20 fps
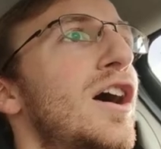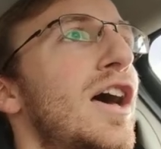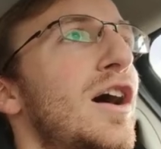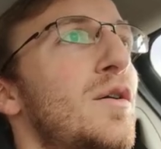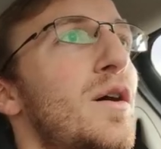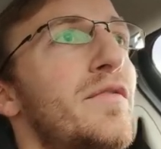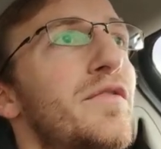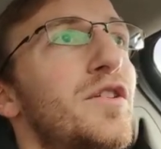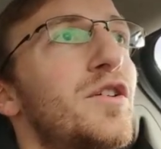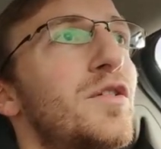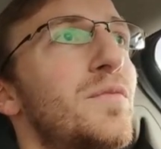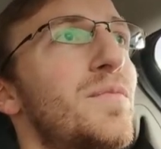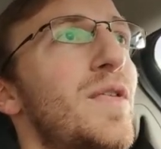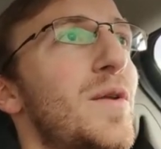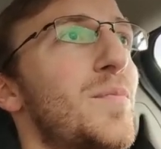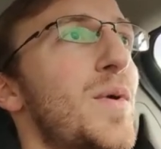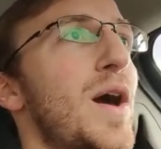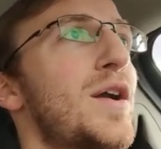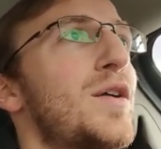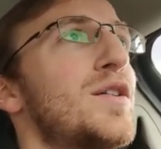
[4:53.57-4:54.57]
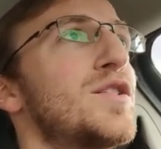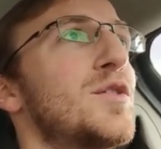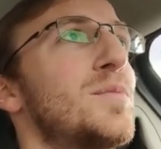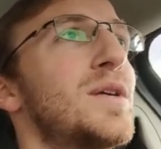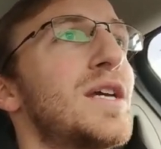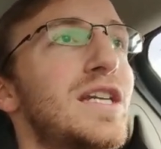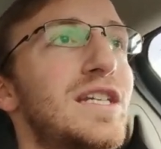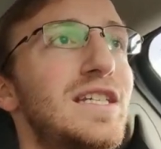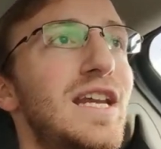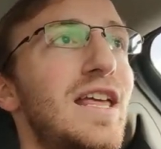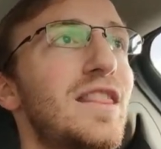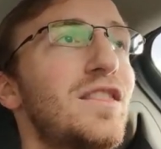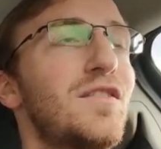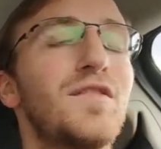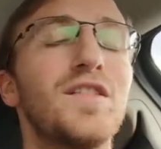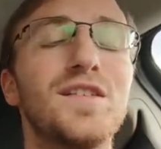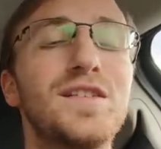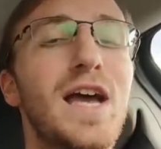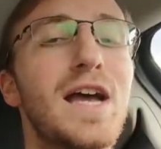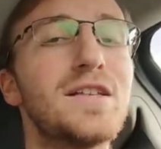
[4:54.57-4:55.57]
However, that battery is only a tenth
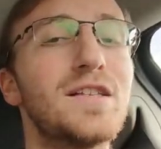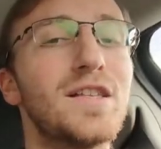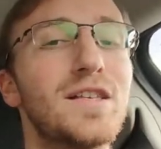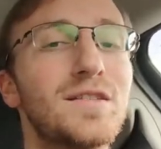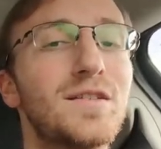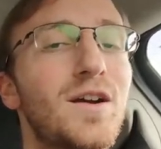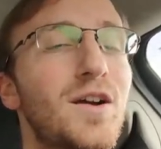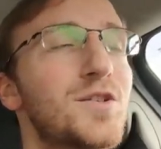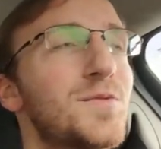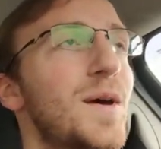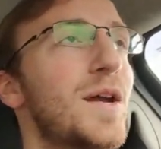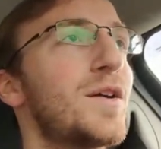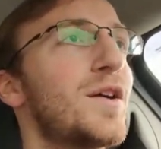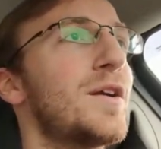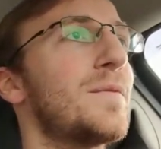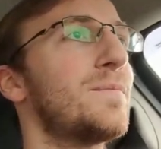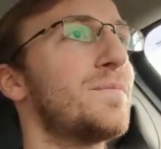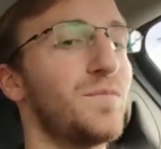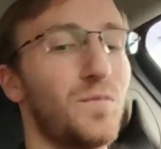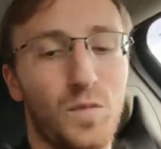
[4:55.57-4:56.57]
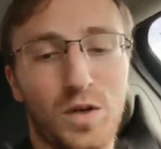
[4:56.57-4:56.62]
of the size of this car's battery,